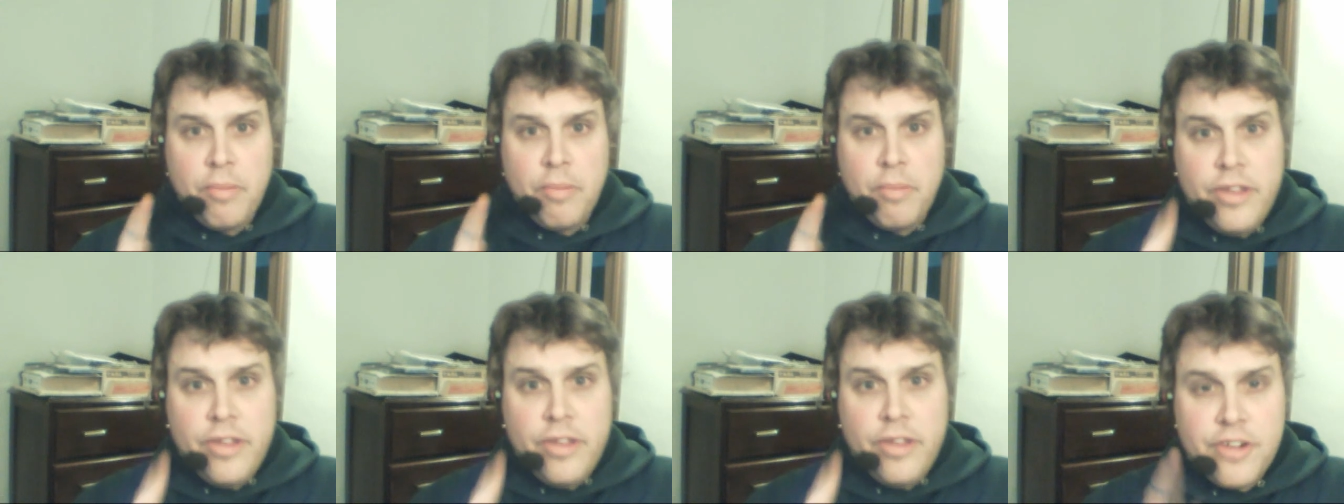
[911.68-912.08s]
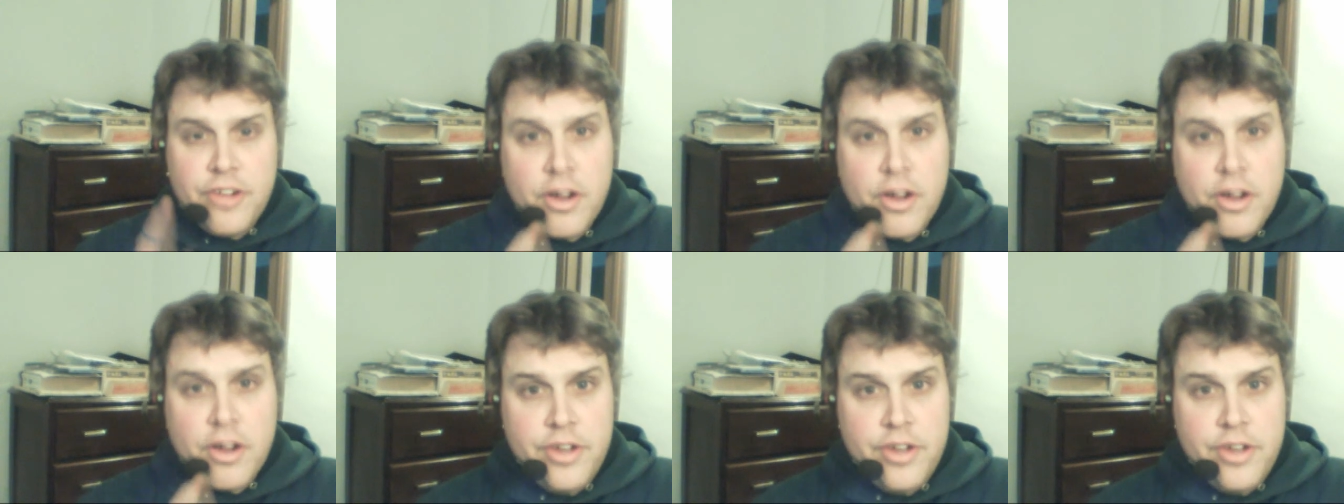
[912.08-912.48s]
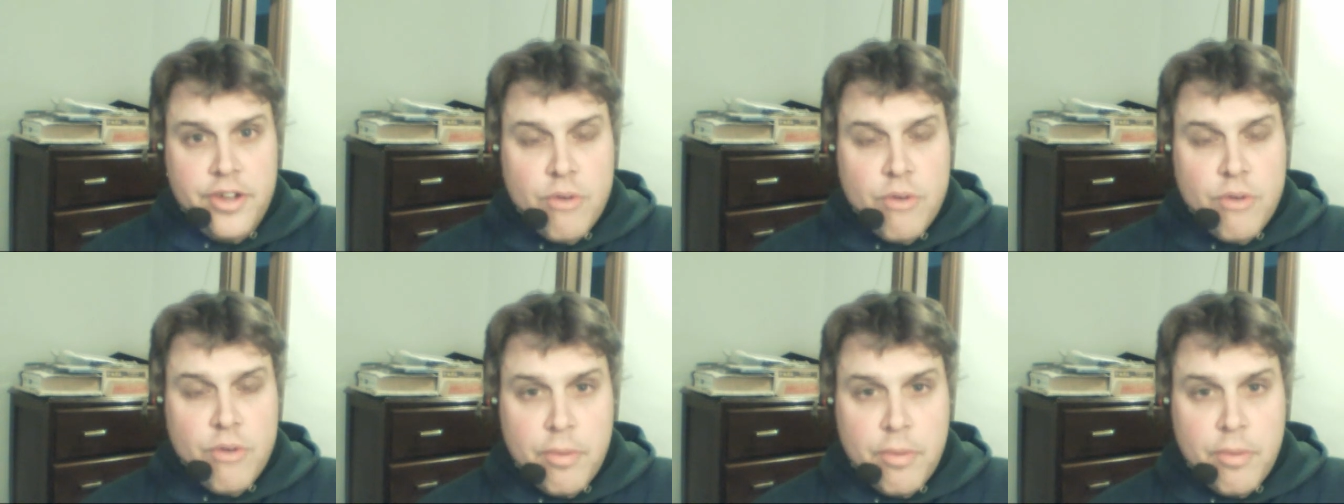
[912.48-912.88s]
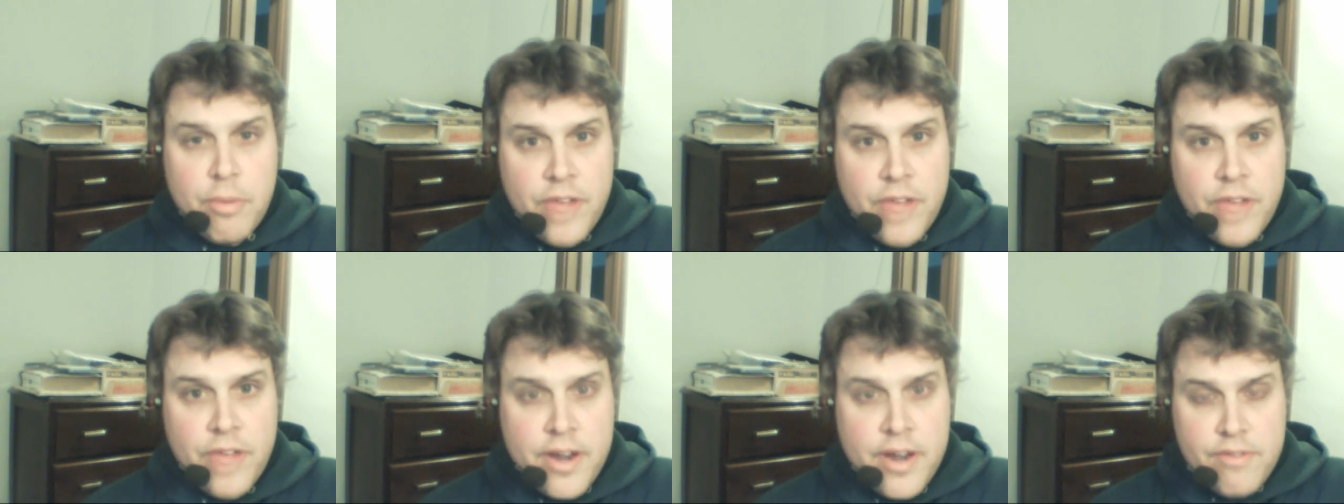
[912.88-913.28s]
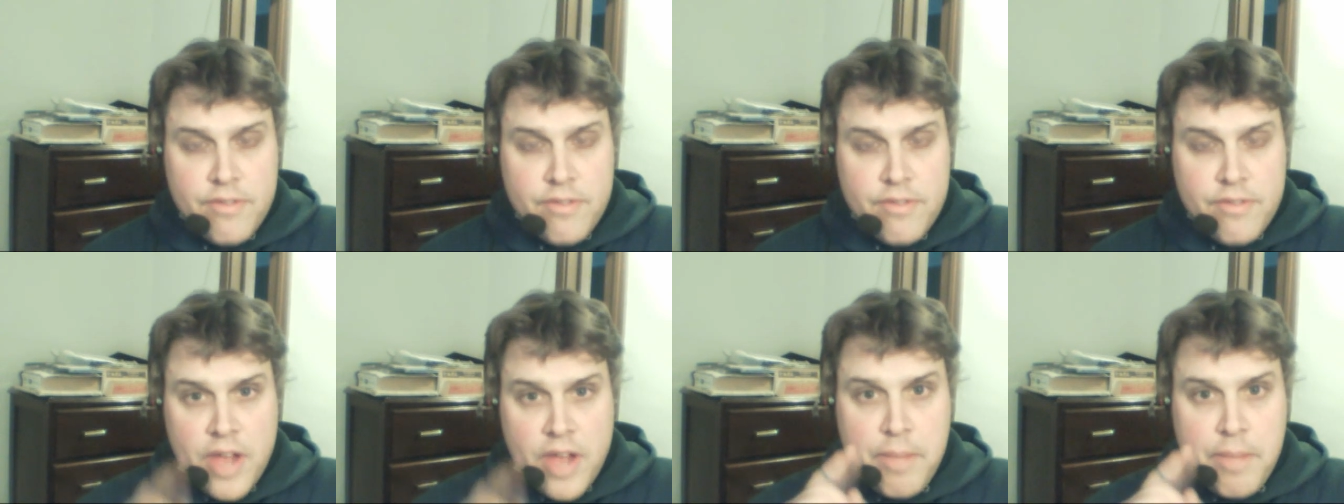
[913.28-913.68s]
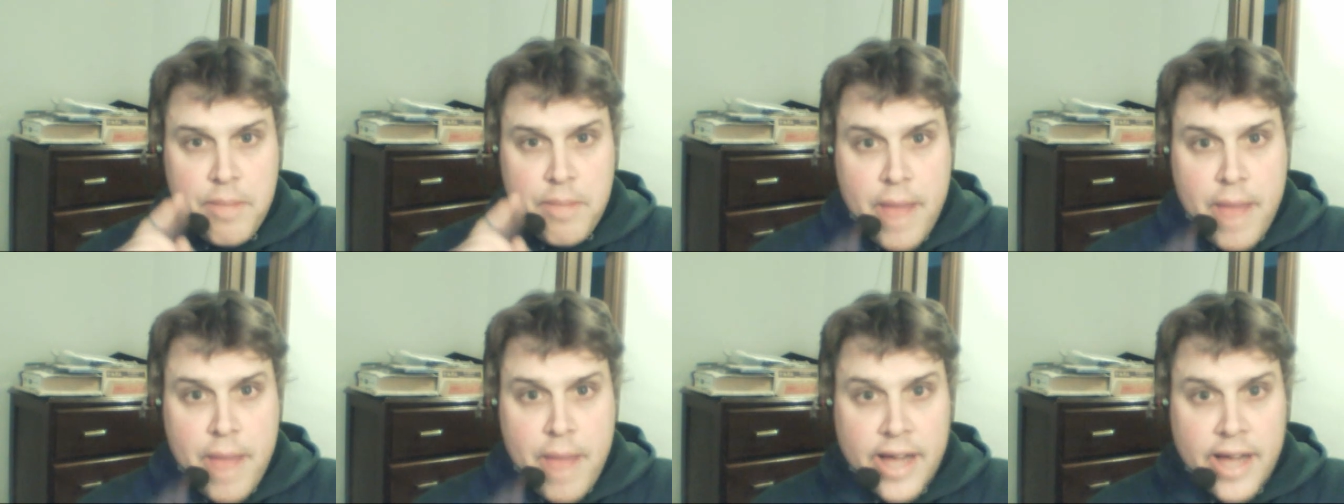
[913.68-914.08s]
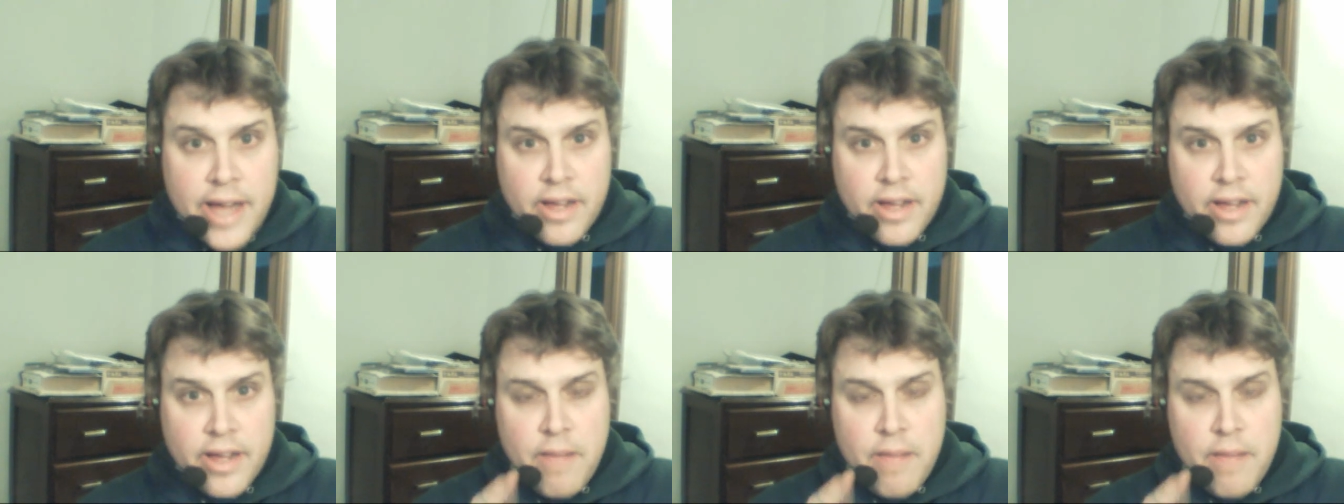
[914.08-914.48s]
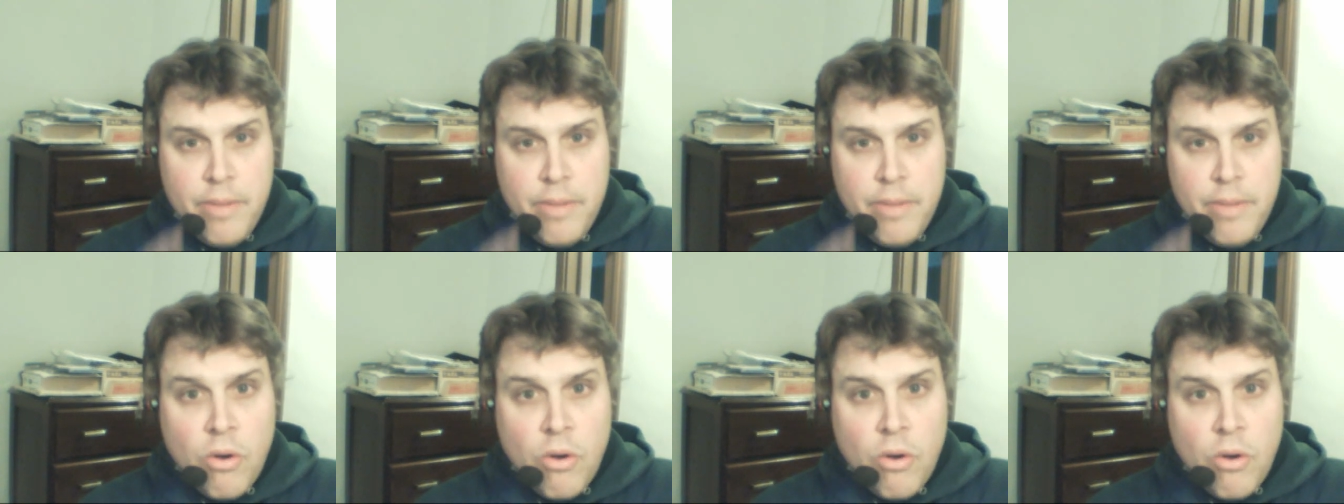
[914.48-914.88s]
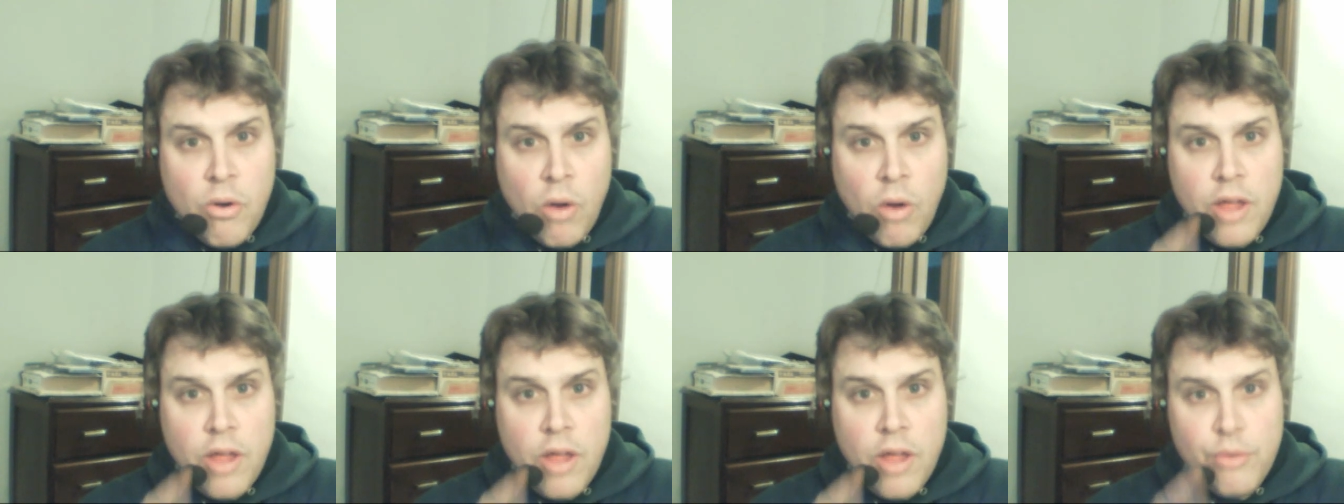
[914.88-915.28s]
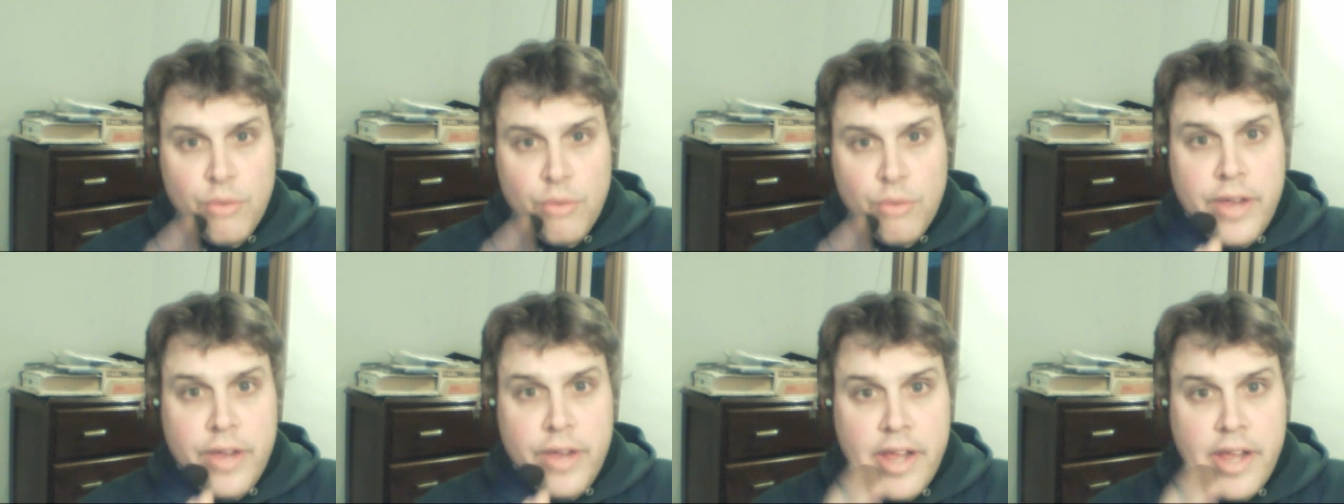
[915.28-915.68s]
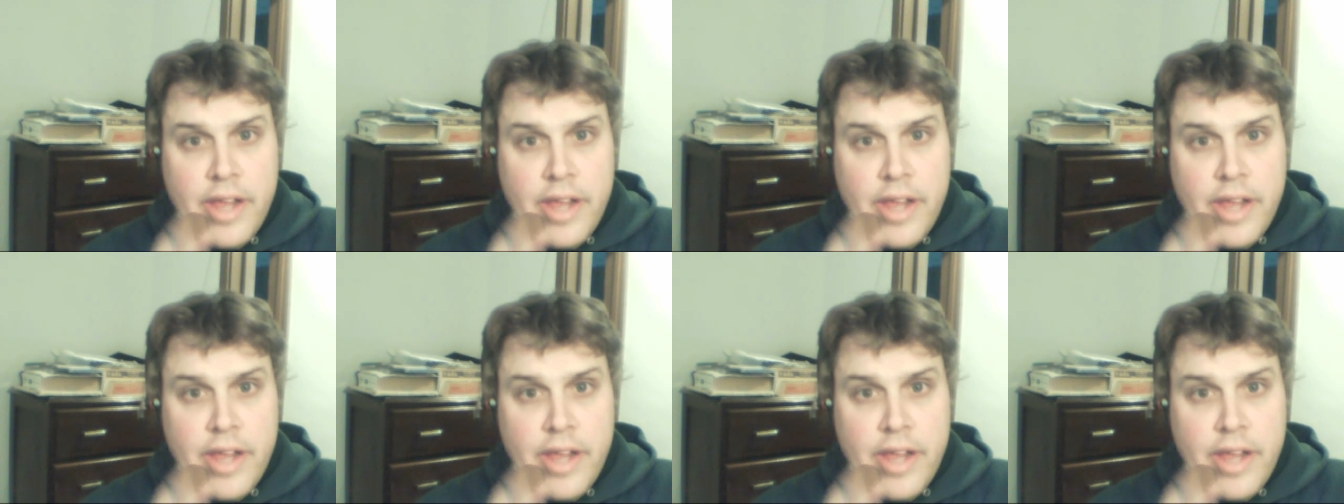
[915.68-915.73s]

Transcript: And please don't forget, everybody here in the state of Pennsylvania,